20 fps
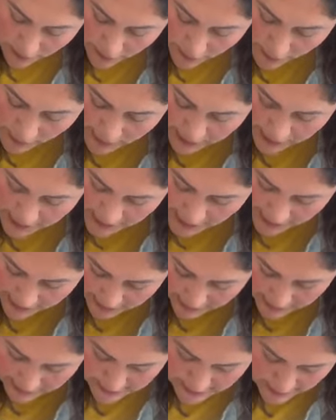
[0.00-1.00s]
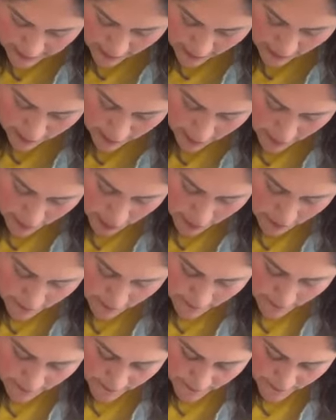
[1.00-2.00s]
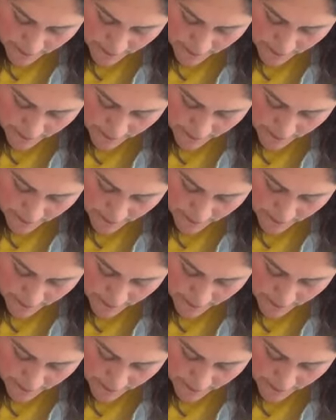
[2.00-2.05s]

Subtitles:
I really like this color.